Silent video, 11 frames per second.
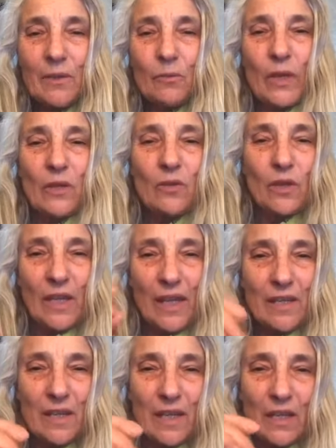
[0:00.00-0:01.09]
When you
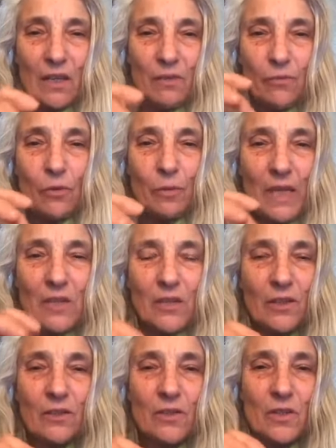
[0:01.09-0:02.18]
get an information,